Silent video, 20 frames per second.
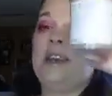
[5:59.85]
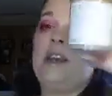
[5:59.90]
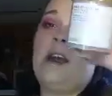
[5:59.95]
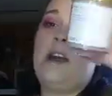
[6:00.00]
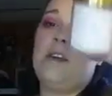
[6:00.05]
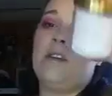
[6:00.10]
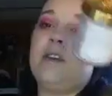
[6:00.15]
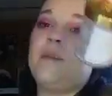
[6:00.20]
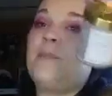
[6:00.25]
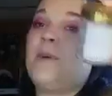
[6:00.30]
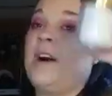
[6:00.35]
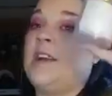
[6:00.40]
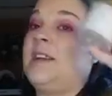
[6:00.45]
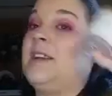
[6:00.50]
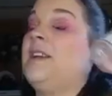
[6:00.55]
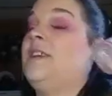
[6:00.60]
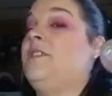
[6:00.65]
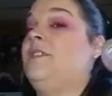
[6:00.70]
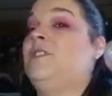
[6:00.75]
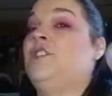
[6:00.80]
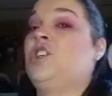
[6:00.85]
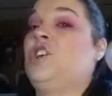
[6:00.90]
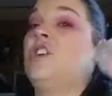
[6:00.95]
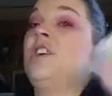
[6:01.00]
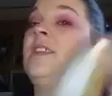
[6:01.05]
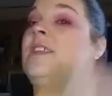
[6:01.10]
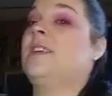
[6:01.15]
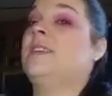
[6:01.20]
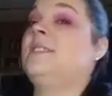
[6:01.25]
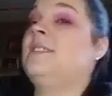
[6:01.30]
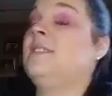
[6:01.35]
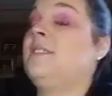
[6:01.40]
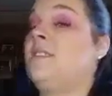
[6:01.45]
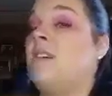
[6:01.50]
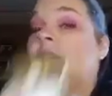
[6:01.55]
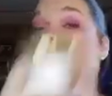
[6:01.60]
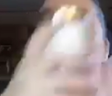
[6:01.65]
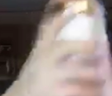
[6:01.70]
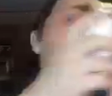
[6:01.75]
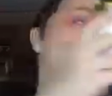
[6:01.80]
And I already bought another jar of this. It's
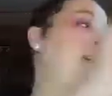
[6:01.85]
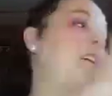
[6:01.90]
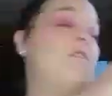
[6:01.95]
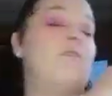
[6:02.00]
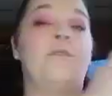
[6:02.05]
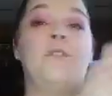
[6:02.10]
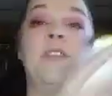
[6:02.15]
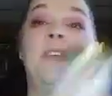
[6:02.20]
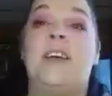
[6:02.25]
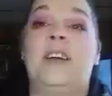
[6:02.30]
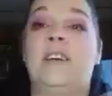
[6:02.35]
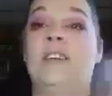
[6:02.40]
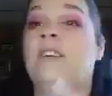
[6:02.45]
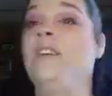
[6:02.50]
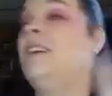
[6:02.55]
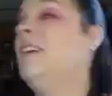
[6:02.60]
already over there.